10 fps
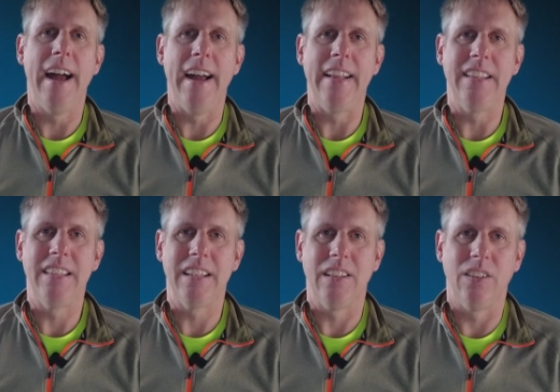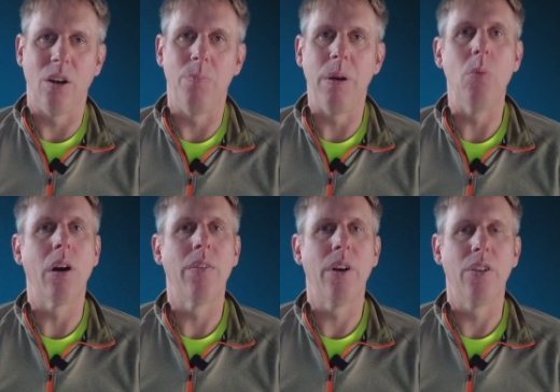and don't be
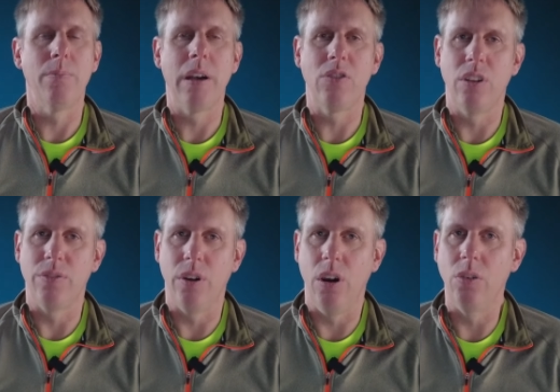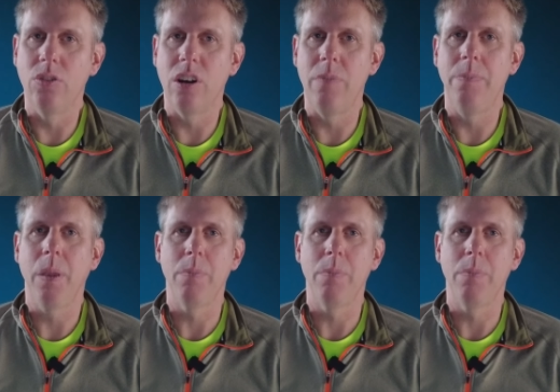one of those. Make sure it's for the long term.